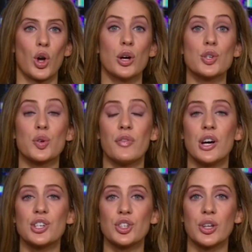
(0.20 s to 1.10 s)

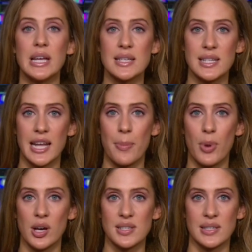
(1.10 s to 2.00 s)
Controversial
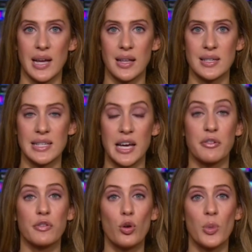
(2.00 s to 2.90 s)
internet personality
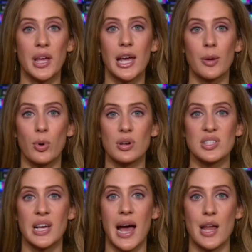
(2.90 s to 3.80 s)
and former
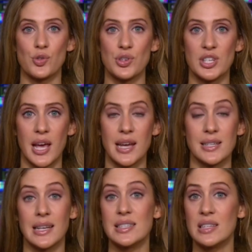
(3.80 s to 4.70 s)
kickboxer Andrew
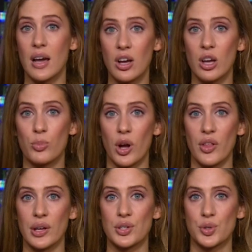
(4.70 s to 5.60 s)
Tate and his younger
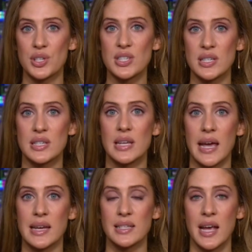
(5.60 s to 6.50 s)
brother Tristan
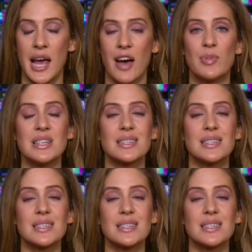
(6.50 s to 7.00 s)
Tate have